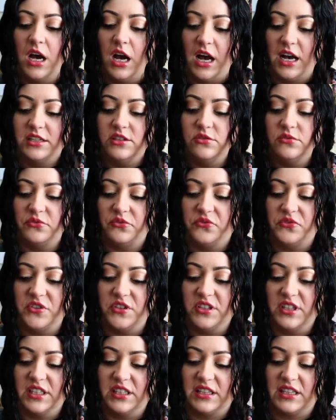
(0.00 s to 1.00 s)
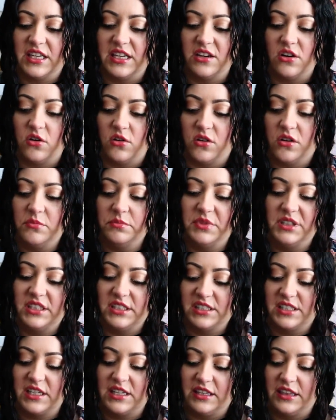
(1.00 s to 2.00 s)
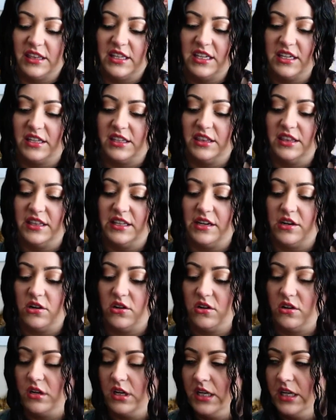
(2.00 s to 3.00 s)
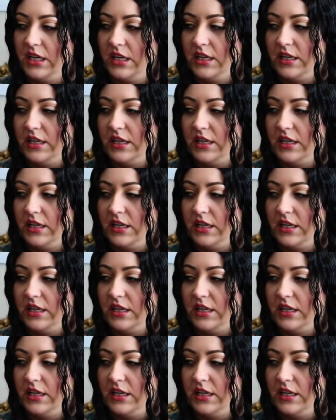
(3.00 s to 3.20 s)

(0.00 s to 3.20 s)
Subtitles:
I don't feel that they are, because I think they're